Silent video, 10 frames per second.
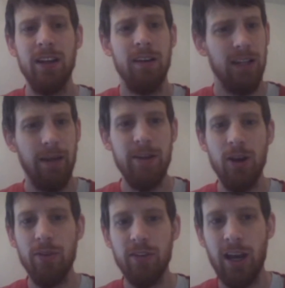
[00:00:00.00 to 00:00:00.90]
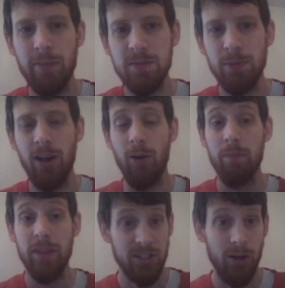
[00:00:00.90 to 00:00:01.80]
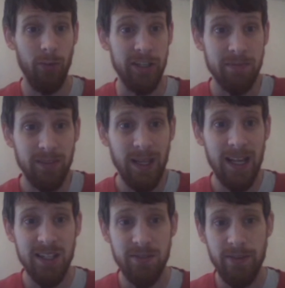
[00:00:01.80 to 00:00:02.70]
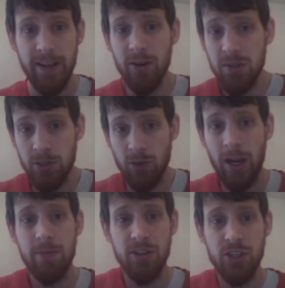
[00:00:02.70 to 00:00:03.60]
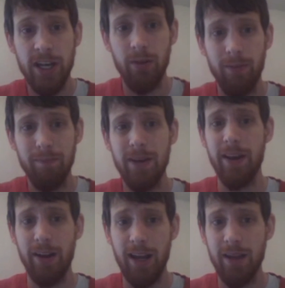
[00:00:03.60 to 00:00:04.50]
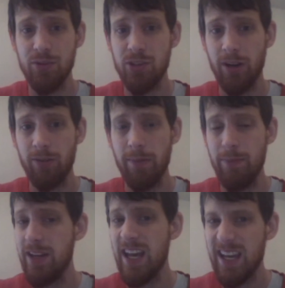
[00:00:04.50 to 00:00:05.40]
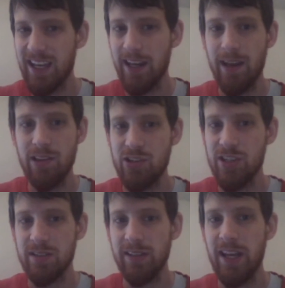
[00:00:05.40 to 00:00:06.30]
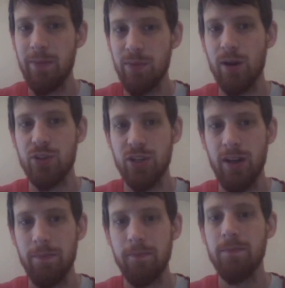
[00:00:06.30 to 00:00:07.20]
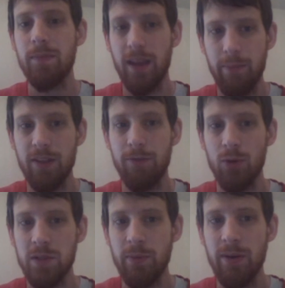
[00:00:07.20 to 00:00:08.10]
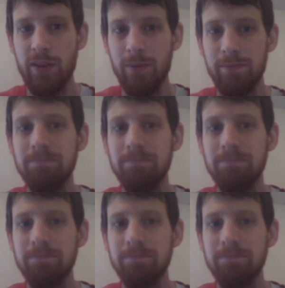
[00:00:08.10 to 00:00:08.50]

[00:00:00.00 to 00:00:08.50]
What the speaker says: Let me know in the comments below. As always, like this video, subscribe to the channel. And I am Shawn Redman, aka the cheesily named Darth Shawn. And may the Force be with you.